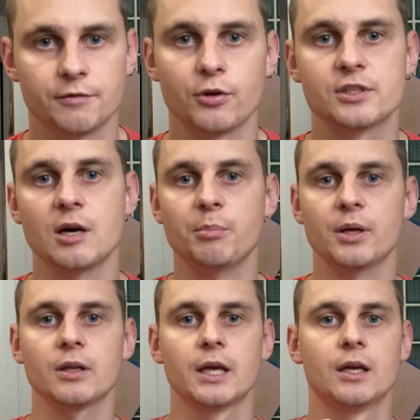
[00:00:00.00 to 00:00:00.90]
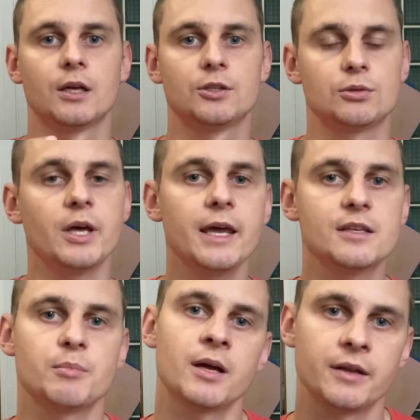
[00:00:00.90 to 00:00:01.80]
For example, today
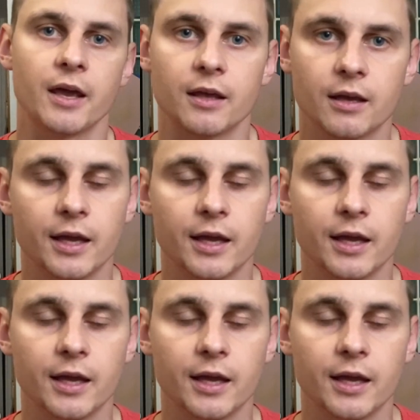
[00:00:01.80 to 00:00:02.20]
is Monday,